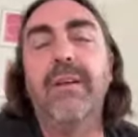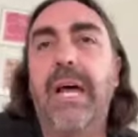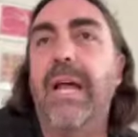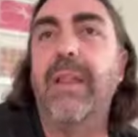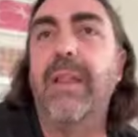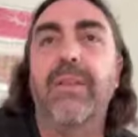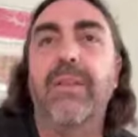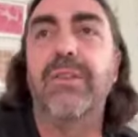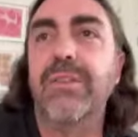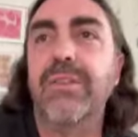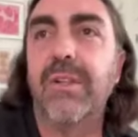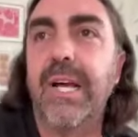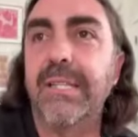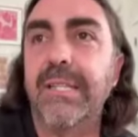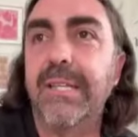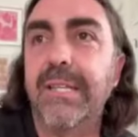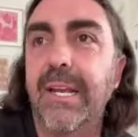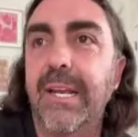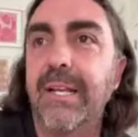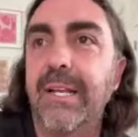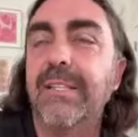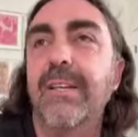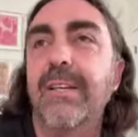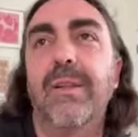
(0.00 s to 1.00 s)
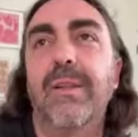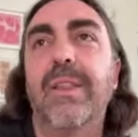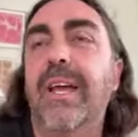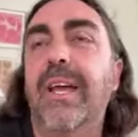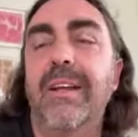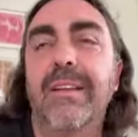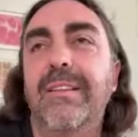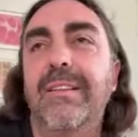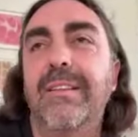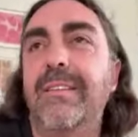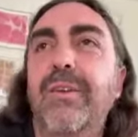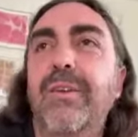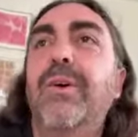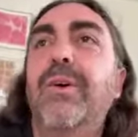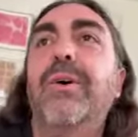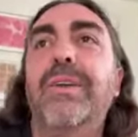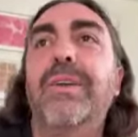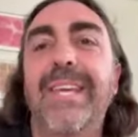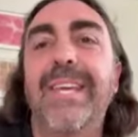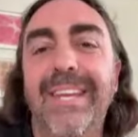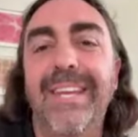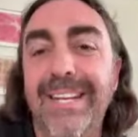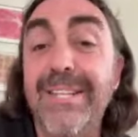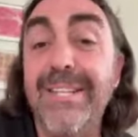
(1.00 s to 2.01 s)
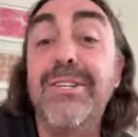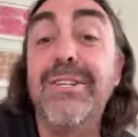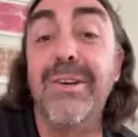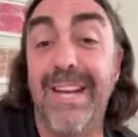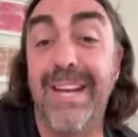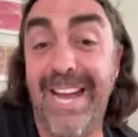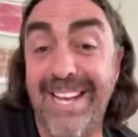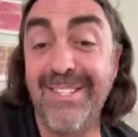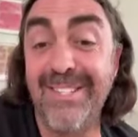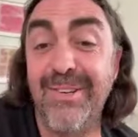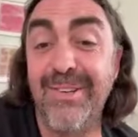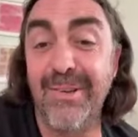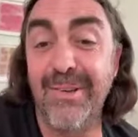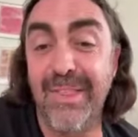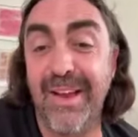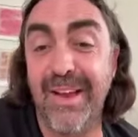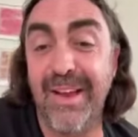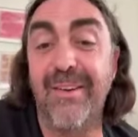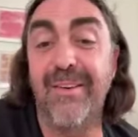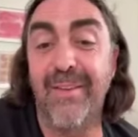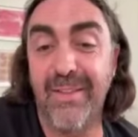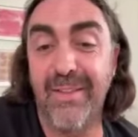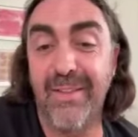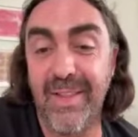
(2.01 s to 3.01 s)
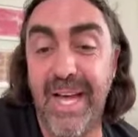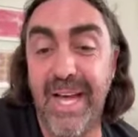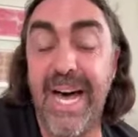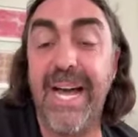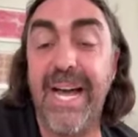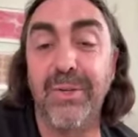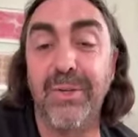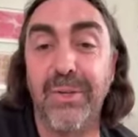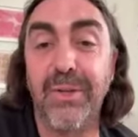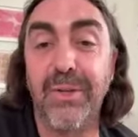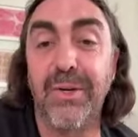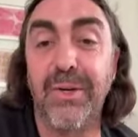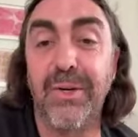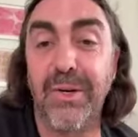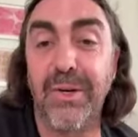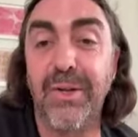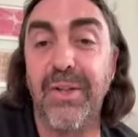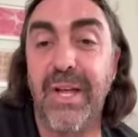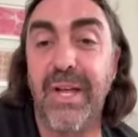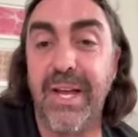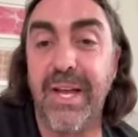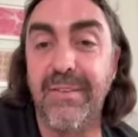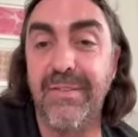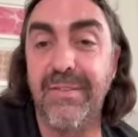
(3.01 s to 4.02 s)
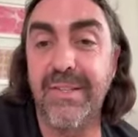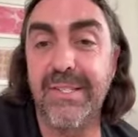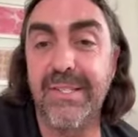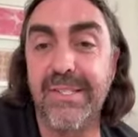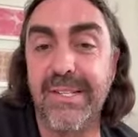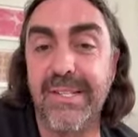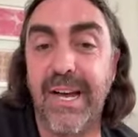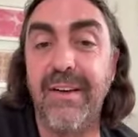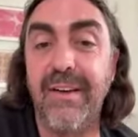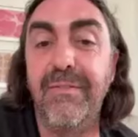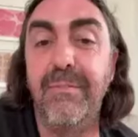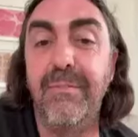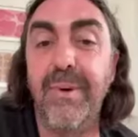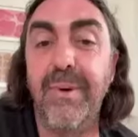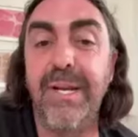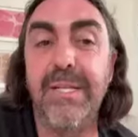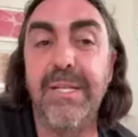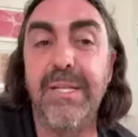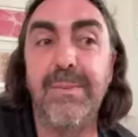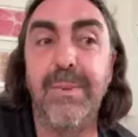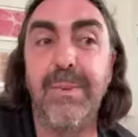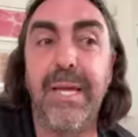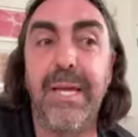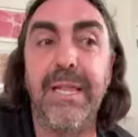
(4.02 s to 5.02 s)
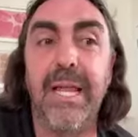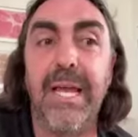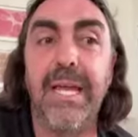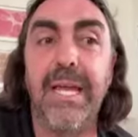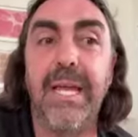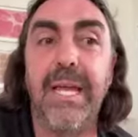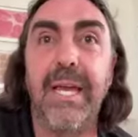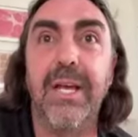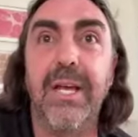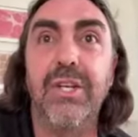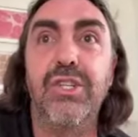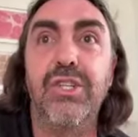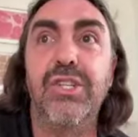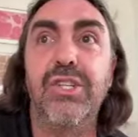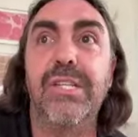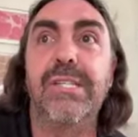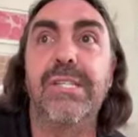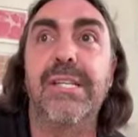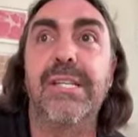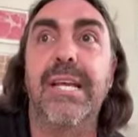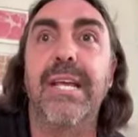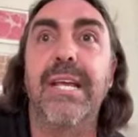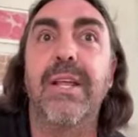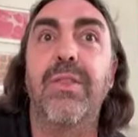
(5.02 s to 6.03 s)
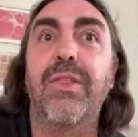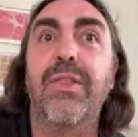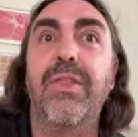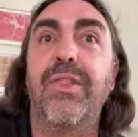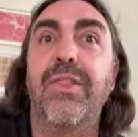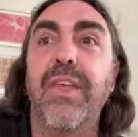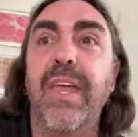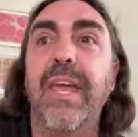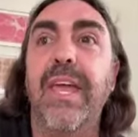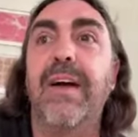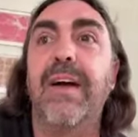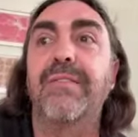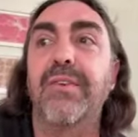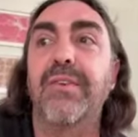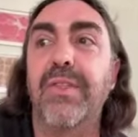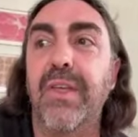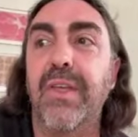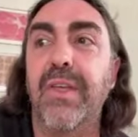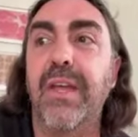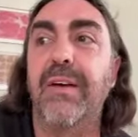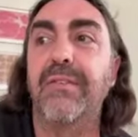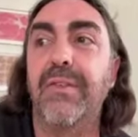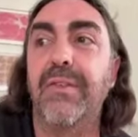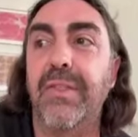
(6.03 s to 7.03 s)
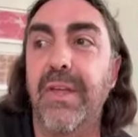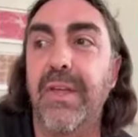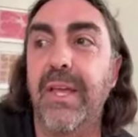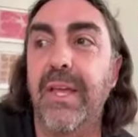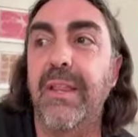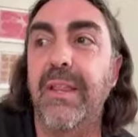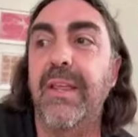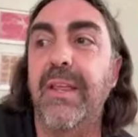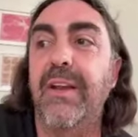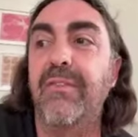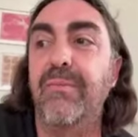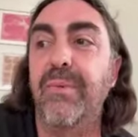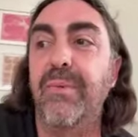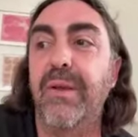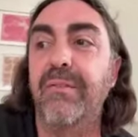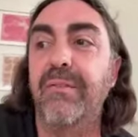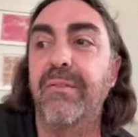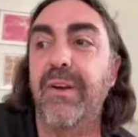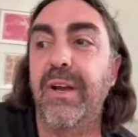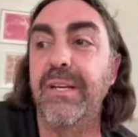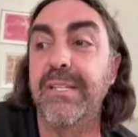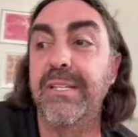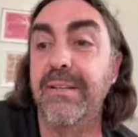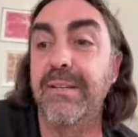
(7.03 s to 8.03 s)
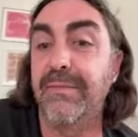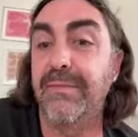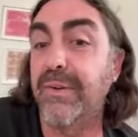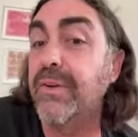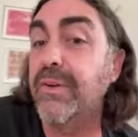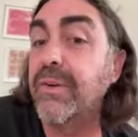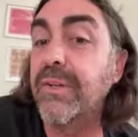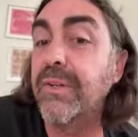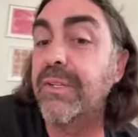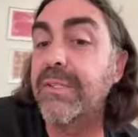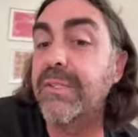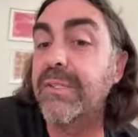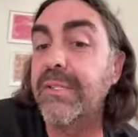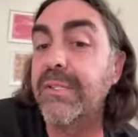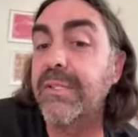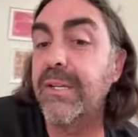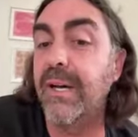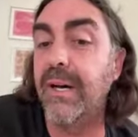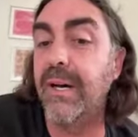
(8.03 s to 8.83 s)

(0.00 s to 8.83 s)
there's a lot to get into. Like you'll get into it as you're there a lot. You'll learn a lot of the stuff, but it's been like, just like thing after thing after thing that have been very difficult.